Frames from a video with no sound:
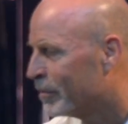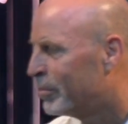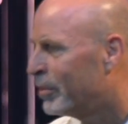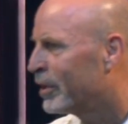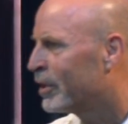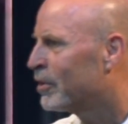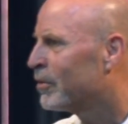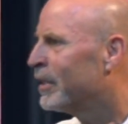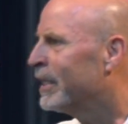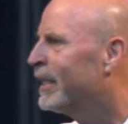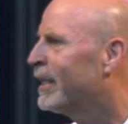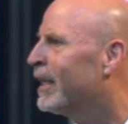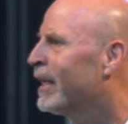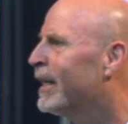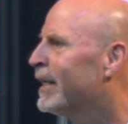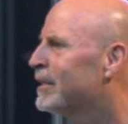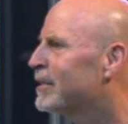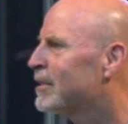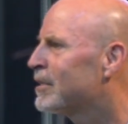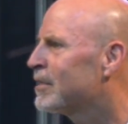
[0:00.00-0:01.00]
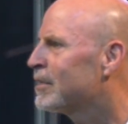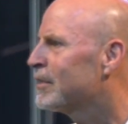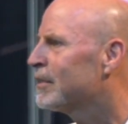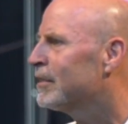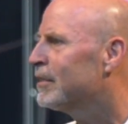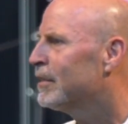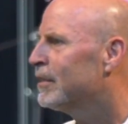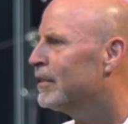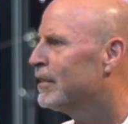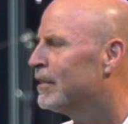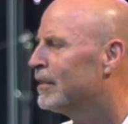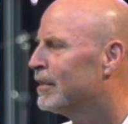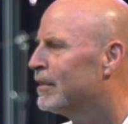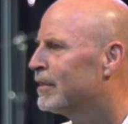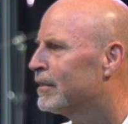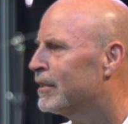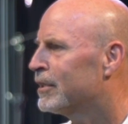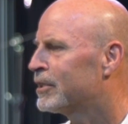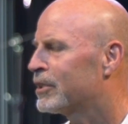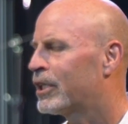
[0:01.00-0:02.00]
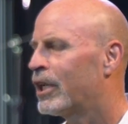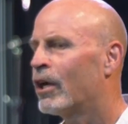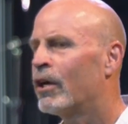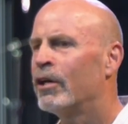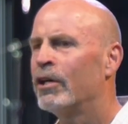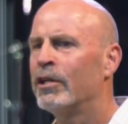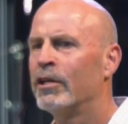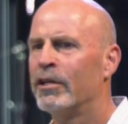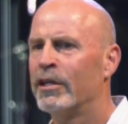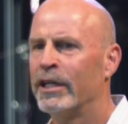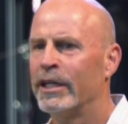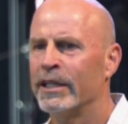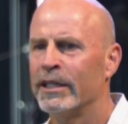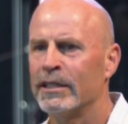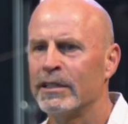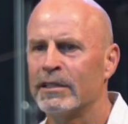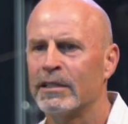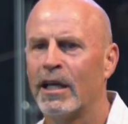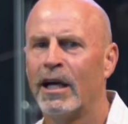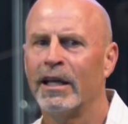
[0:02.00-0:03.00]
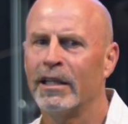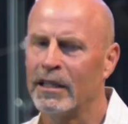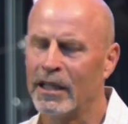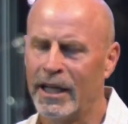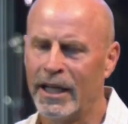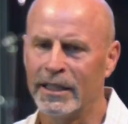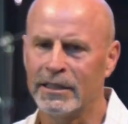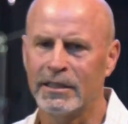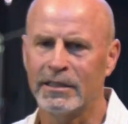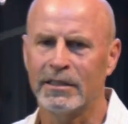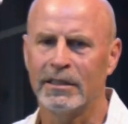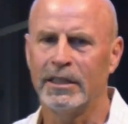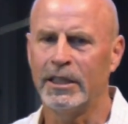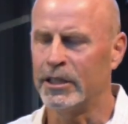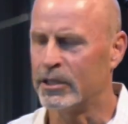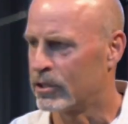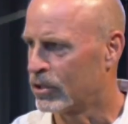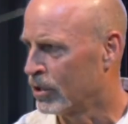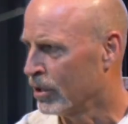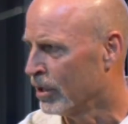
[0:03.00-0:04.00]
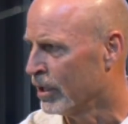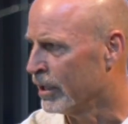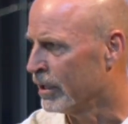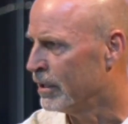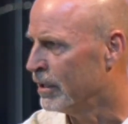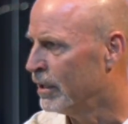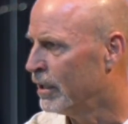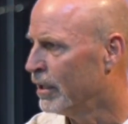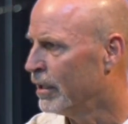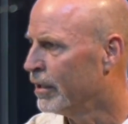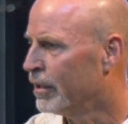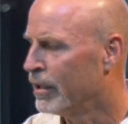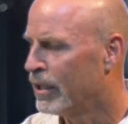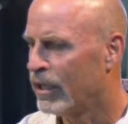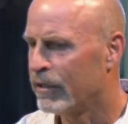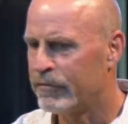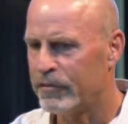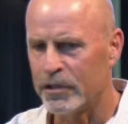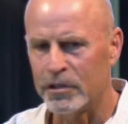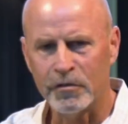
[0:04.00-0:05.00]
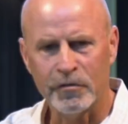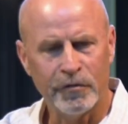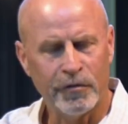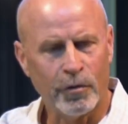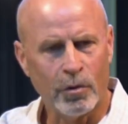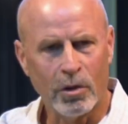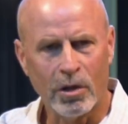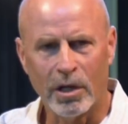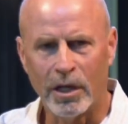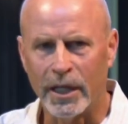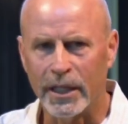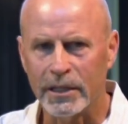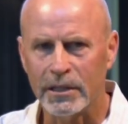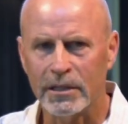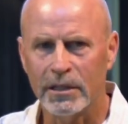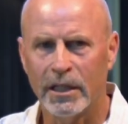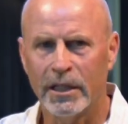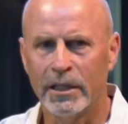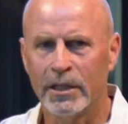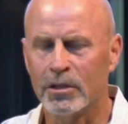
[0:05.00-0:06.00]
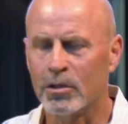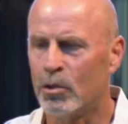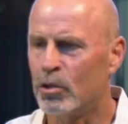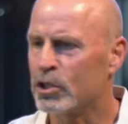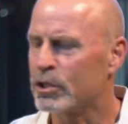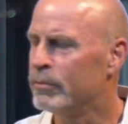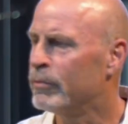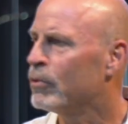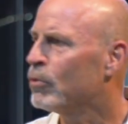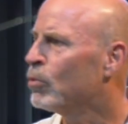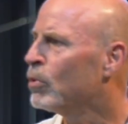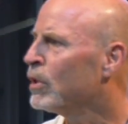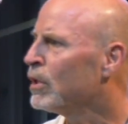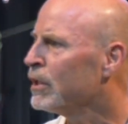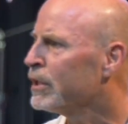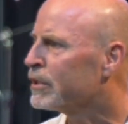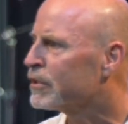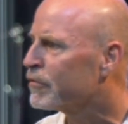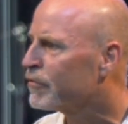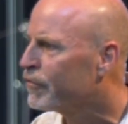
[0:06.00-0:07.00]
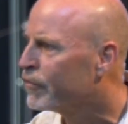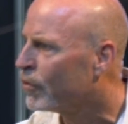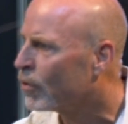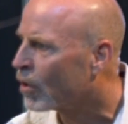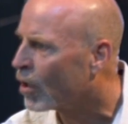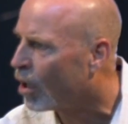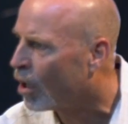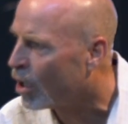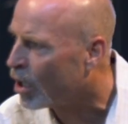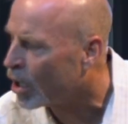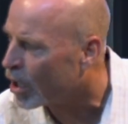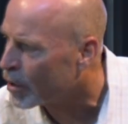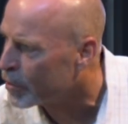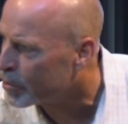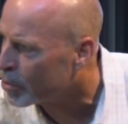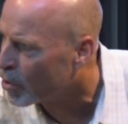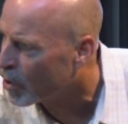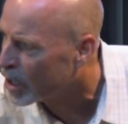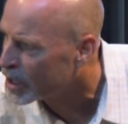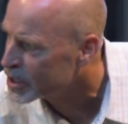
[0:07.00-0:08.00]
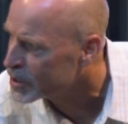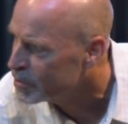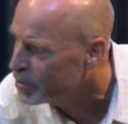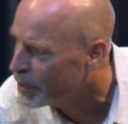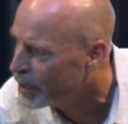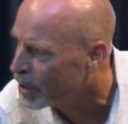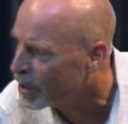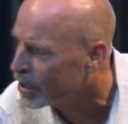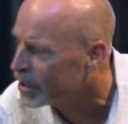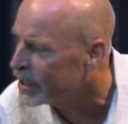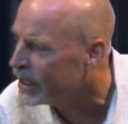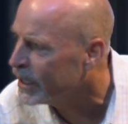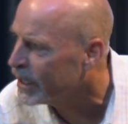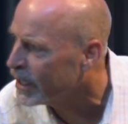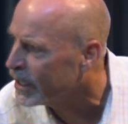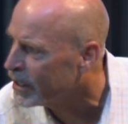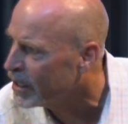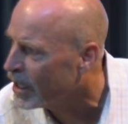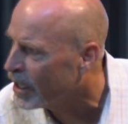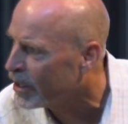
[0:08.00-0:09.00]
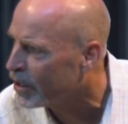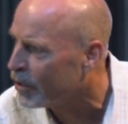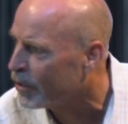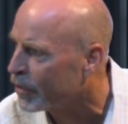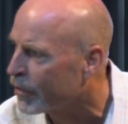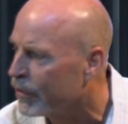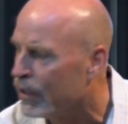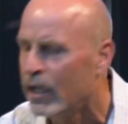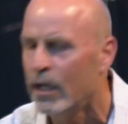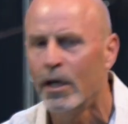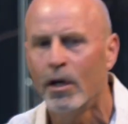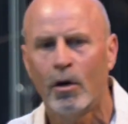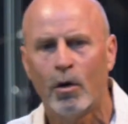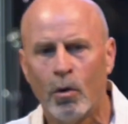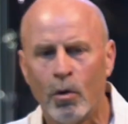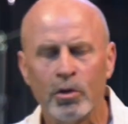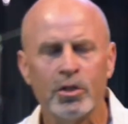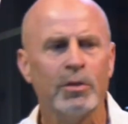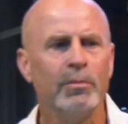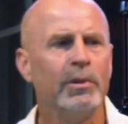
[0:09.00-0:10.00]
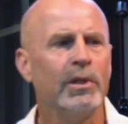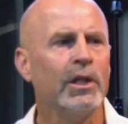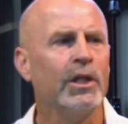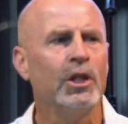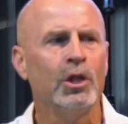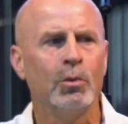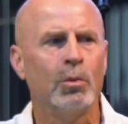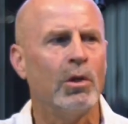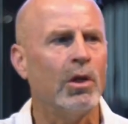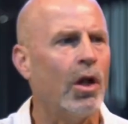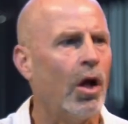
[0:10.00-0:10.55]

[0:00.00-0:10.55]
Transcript: The bigger he gets, the scarier he is unless he's good. If he's for us and his ultimate will is for our prosperity and health, ultimately you